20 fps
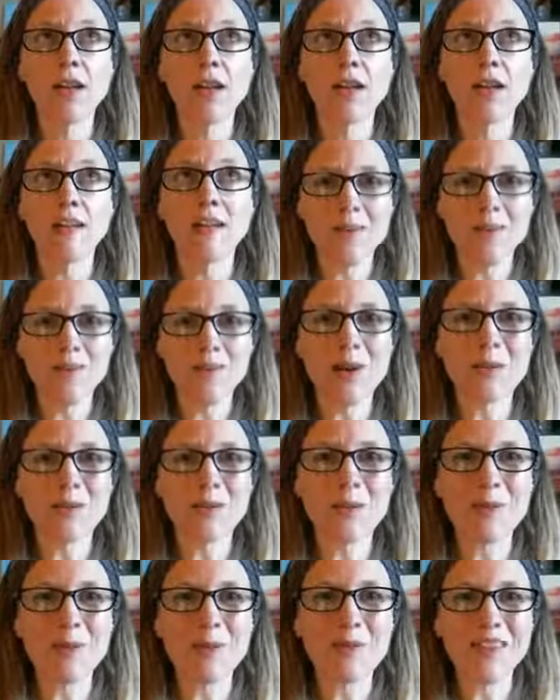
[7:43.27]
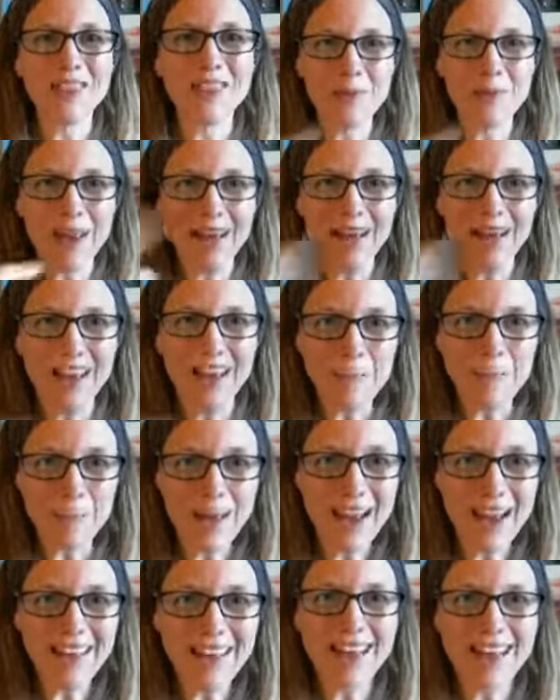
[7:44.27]
This is what I'm experimenting about in
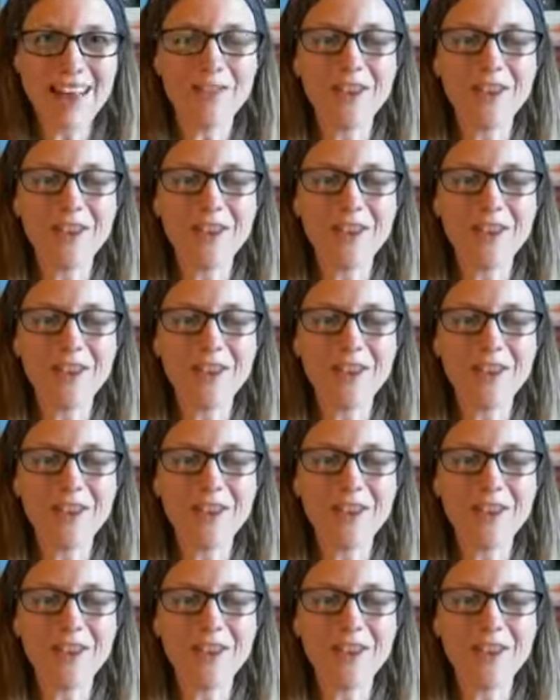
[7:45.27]
my life,